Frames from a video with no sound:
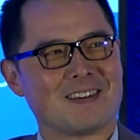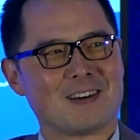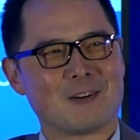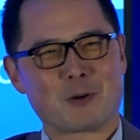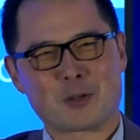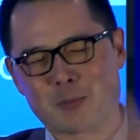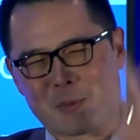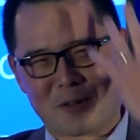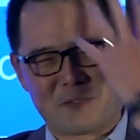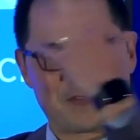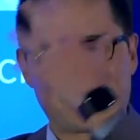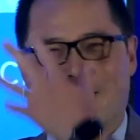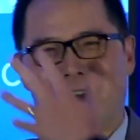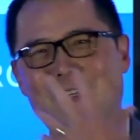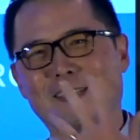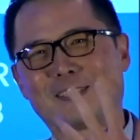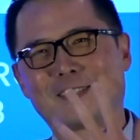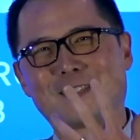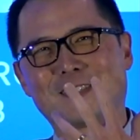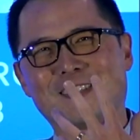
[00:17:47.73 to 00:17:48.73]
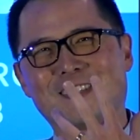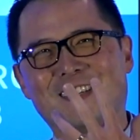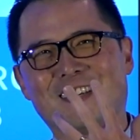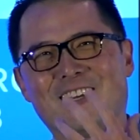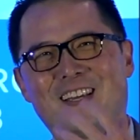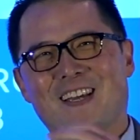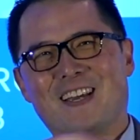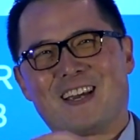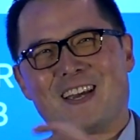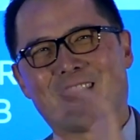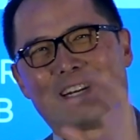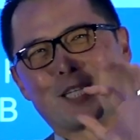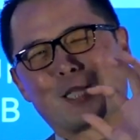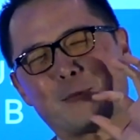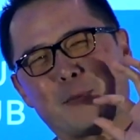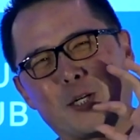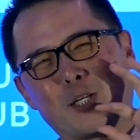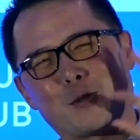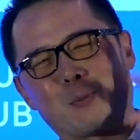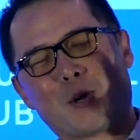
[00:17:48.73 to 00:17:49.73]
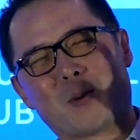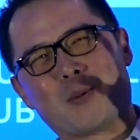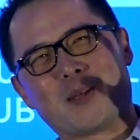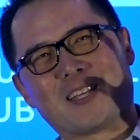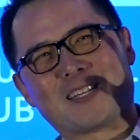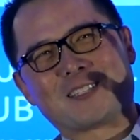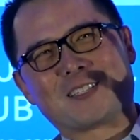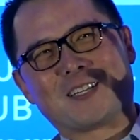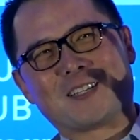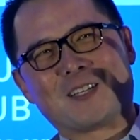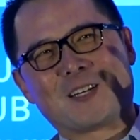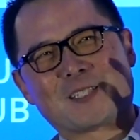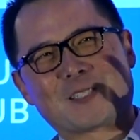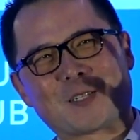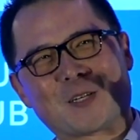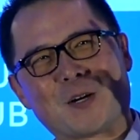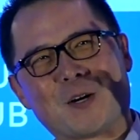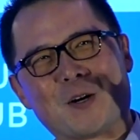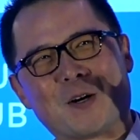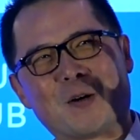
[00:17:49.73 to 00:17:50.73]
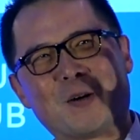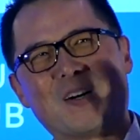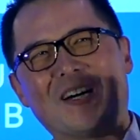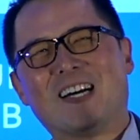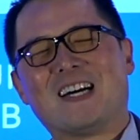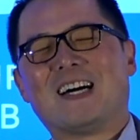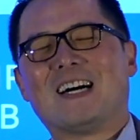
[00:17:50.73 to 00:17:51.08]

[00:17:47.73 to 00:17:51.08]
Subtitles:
with my face and a speech bubble that said, "Let's go."